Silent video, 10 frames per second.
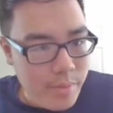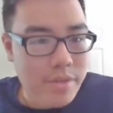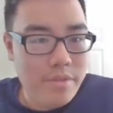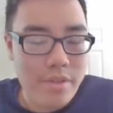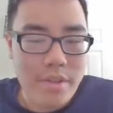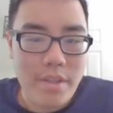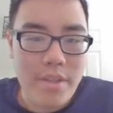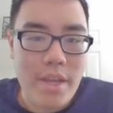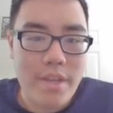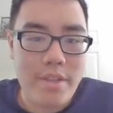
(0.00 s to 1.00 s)

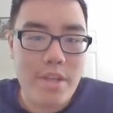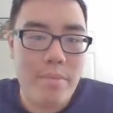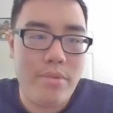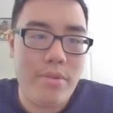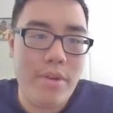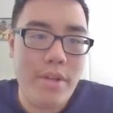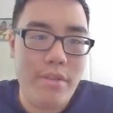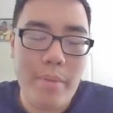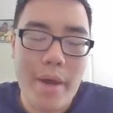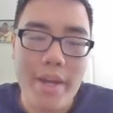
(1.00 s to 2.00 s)
basically take this
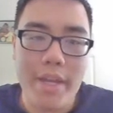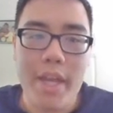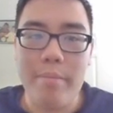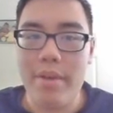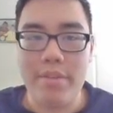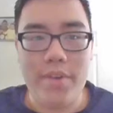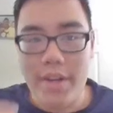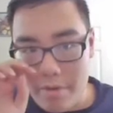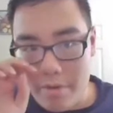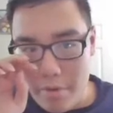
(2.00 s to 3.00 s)
opportunity to buy the game, because
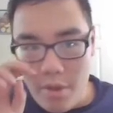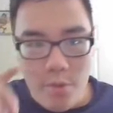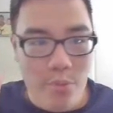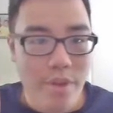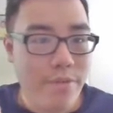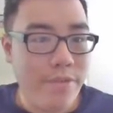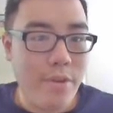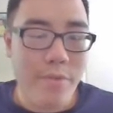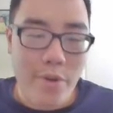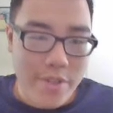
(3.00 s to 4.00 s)
right now with
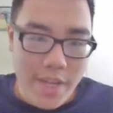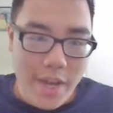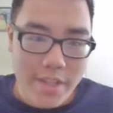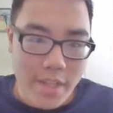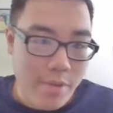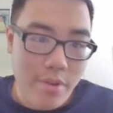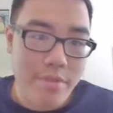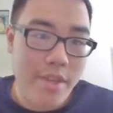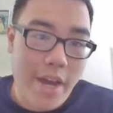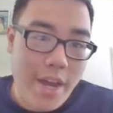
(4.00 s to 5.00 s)
the voice acting,
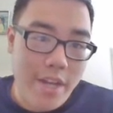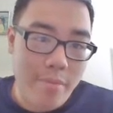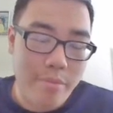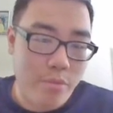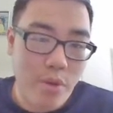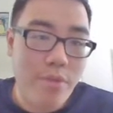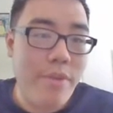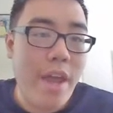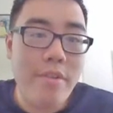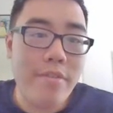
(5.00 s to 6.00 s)
with the items,
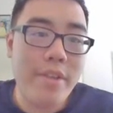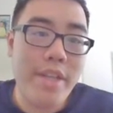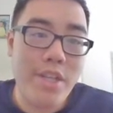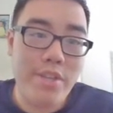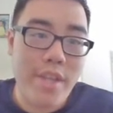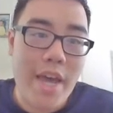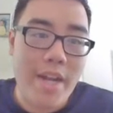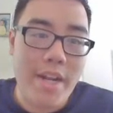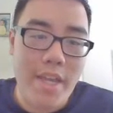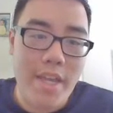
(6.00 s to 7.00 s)
with everything they just
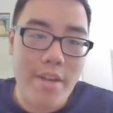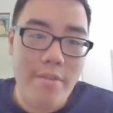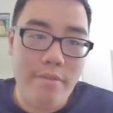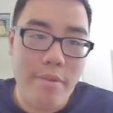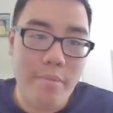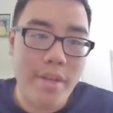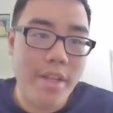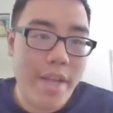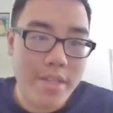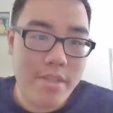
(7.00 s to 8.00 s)
added in from
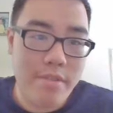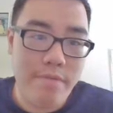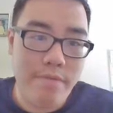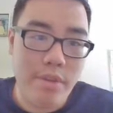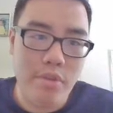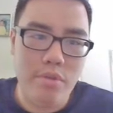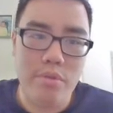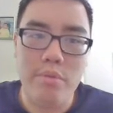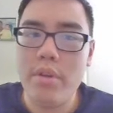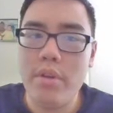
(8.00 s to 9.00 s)
the last
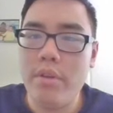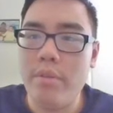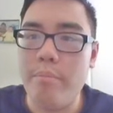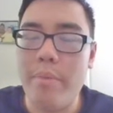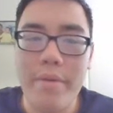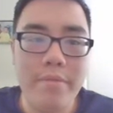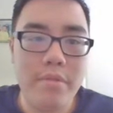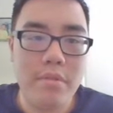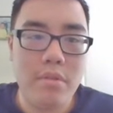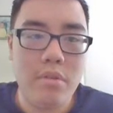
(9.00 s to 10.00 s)
few
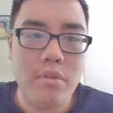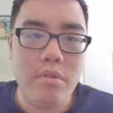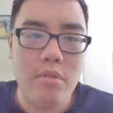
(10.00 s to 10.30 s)
months,